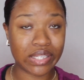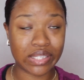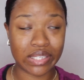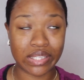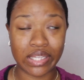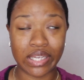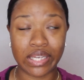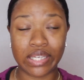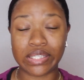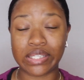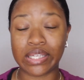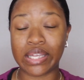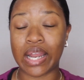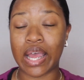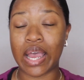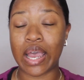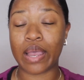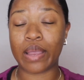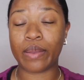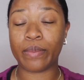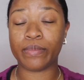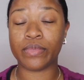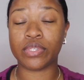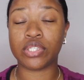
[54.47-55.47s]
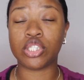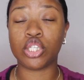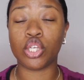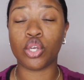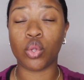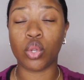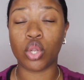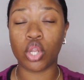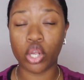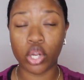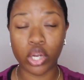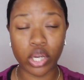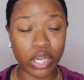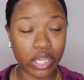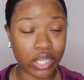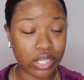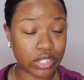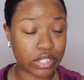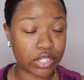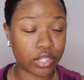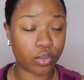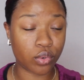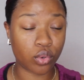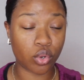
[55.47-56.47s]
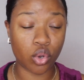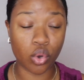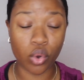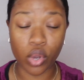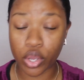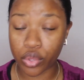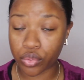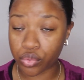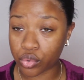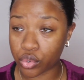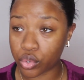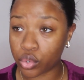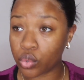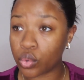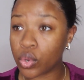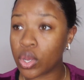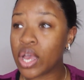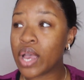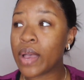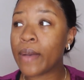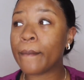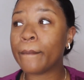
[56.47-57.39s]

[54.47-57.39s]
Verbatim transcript: the things that I'm still learning, still going through,